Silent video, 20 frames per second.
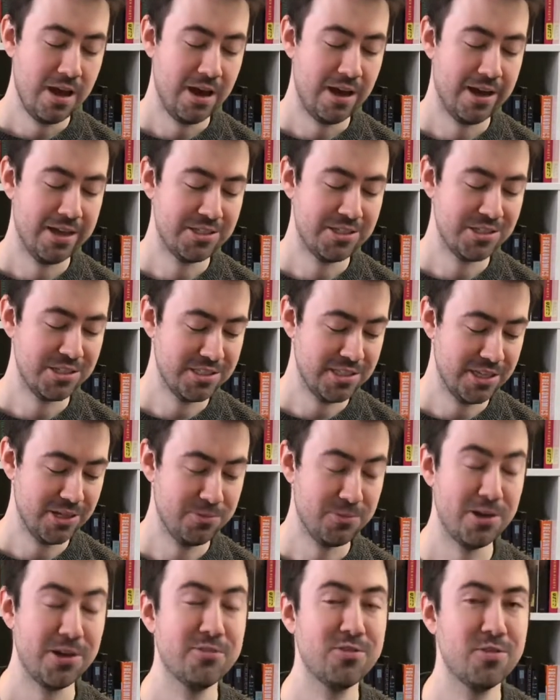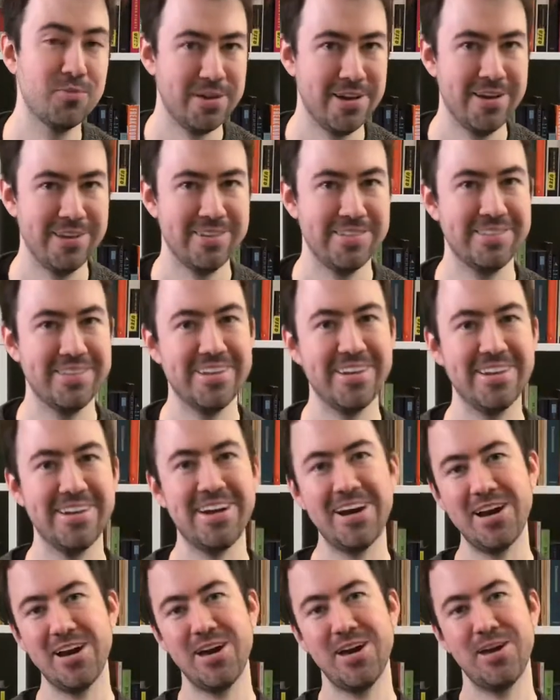I should say right off the bat that
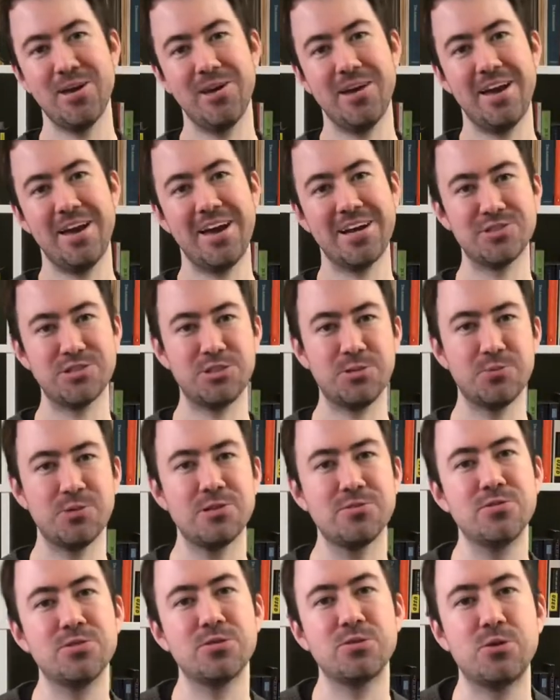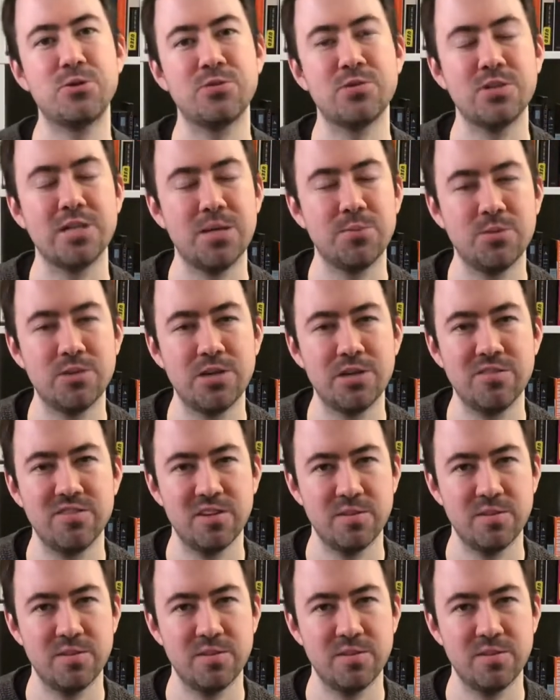I actually work for Grove Collaborative.